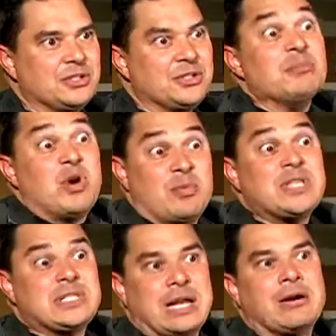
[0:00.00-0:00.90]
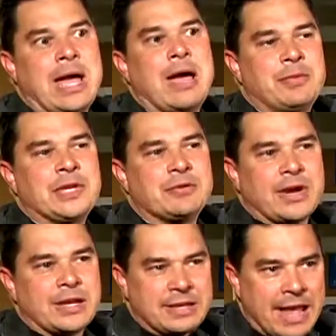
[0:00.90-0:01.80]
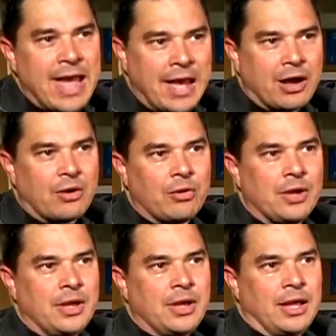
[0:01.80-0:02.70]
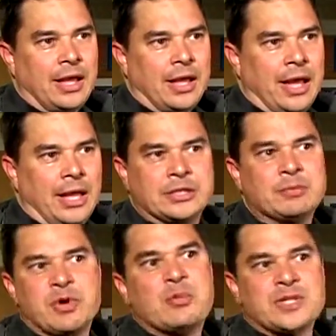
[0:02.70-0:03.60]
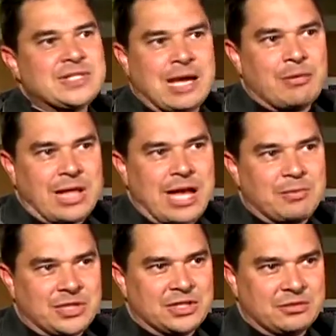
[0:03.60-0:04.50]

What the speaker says: to moments that are happening right now and to moments that will happen in the